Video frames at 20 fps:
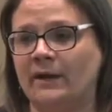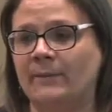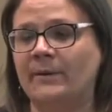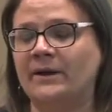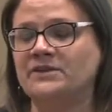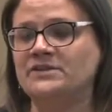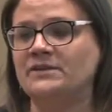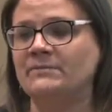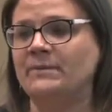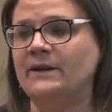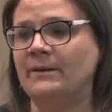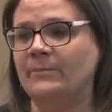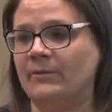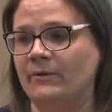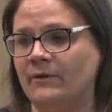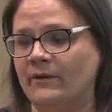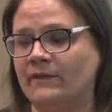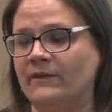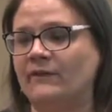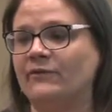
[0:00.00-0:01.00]
a bunch of people
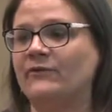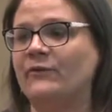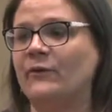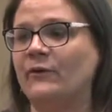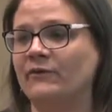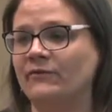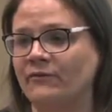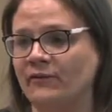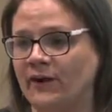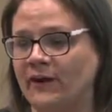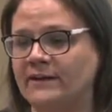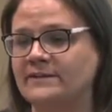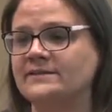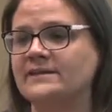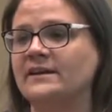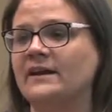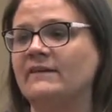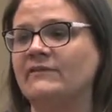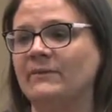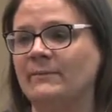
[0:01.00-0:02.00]
on the
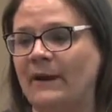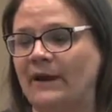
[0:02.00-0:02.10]
forefront of the